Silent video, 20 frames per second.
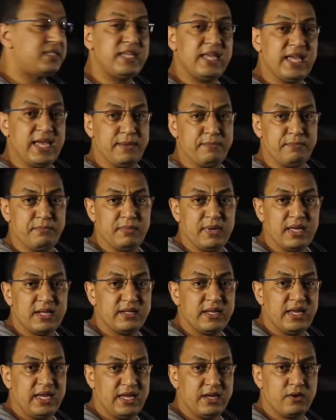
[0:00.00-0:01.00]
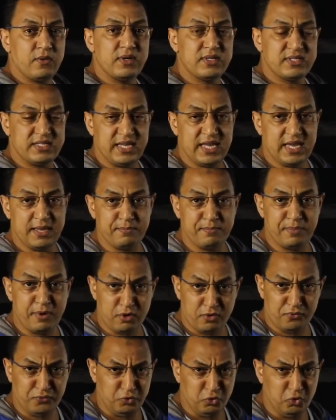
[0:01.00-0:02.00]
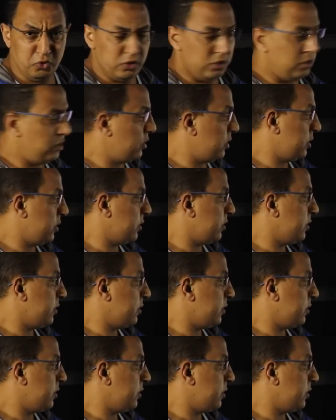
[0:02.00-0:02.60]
Cm and A equals Cm power of 2,